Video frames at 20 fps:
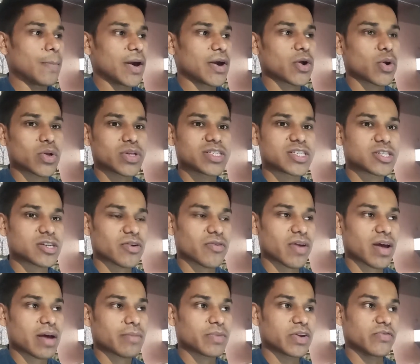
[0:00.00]
better on
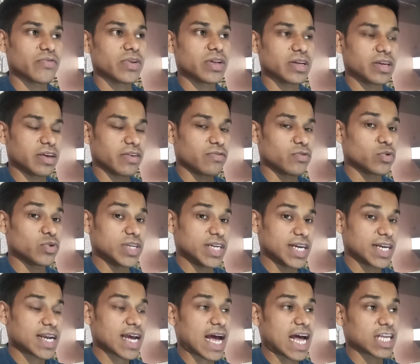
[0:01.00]
instagram it will give you
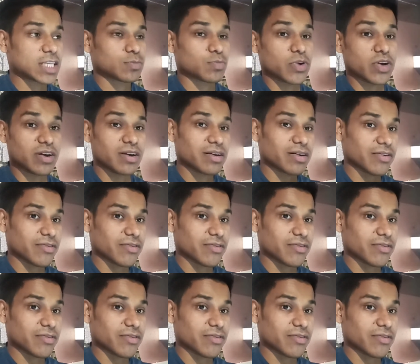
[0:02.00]
data as per